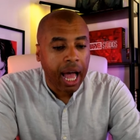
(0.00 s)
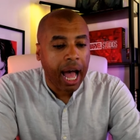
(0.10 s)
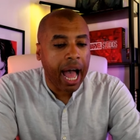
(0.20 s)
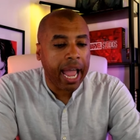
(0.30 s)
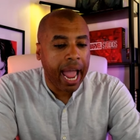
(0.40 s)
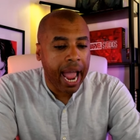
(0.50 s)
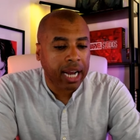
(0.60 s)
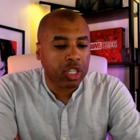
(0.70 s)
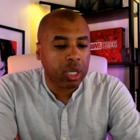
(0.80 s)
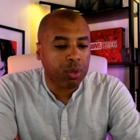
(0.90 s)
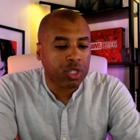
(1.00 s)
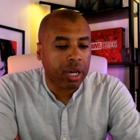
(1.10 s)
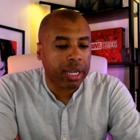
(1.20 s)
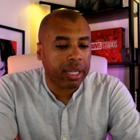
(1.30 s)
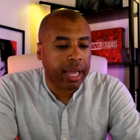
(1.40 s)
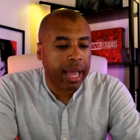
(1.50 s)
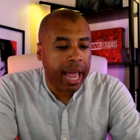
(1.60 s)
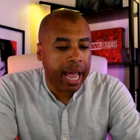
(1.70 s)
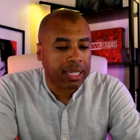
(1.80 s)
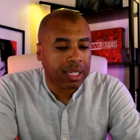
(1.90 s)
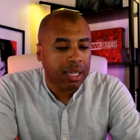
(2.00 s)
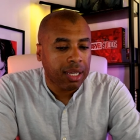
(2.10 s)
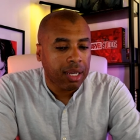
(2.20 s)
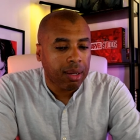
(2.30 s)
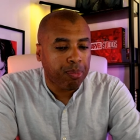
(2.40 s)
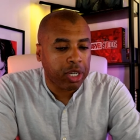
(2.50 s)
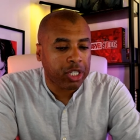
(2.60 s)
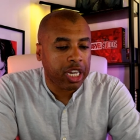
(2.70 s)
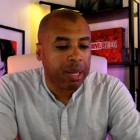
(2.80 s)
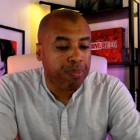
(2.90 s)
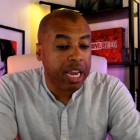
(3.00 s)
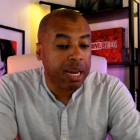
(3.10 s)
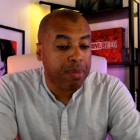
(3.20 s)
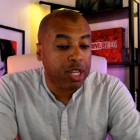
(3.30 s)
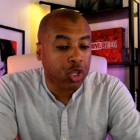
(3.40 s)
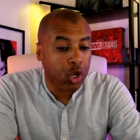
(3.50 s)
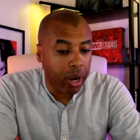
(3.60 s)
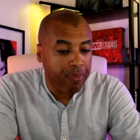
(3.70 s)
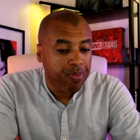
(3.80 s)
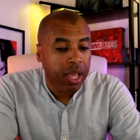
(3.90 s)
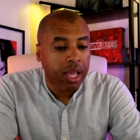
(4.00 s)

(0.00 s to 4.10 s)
I actually was going to ask, but she beat me to it.